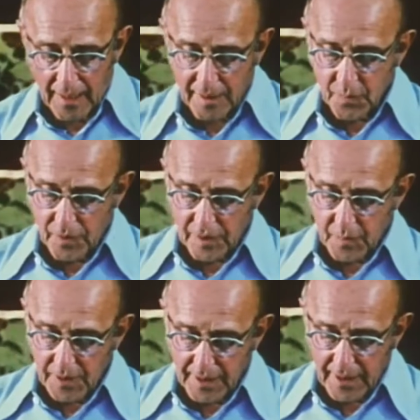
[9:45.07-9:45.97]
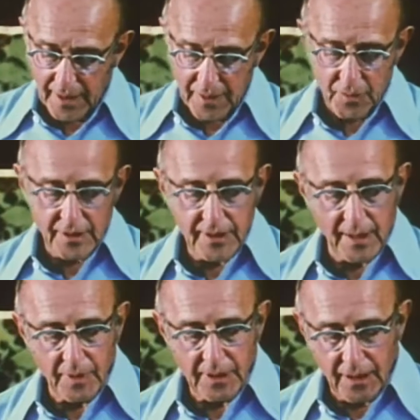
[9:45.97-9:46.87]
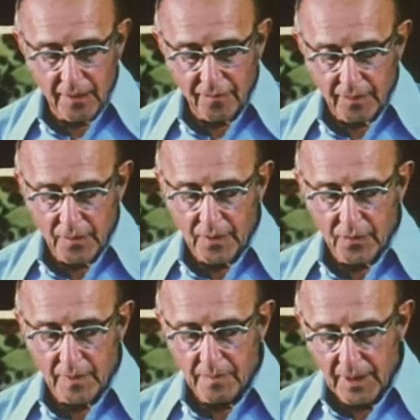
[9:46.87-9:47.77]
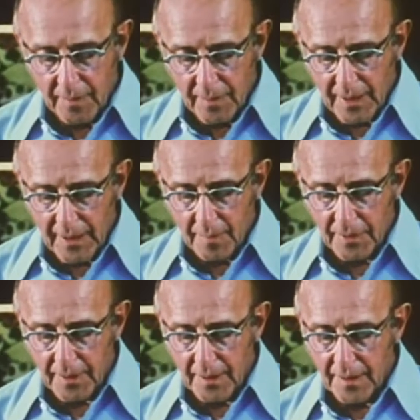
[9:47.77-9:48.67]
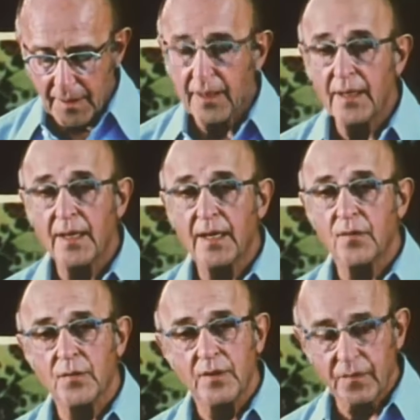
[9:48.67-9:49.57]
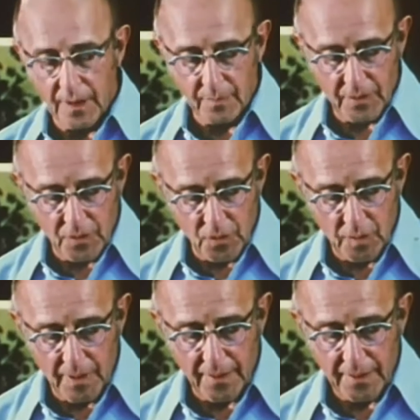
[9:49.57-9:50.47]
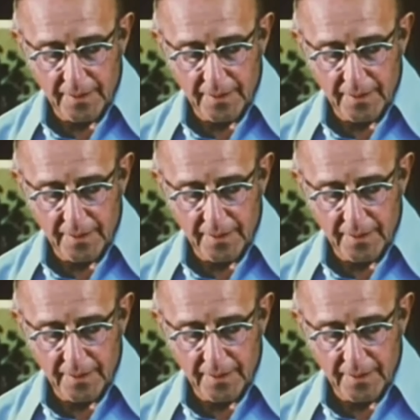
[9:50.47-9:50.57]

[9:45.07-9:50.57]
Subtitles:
And this brings me again to examine carefully what we mean by empathy and what we've come to know about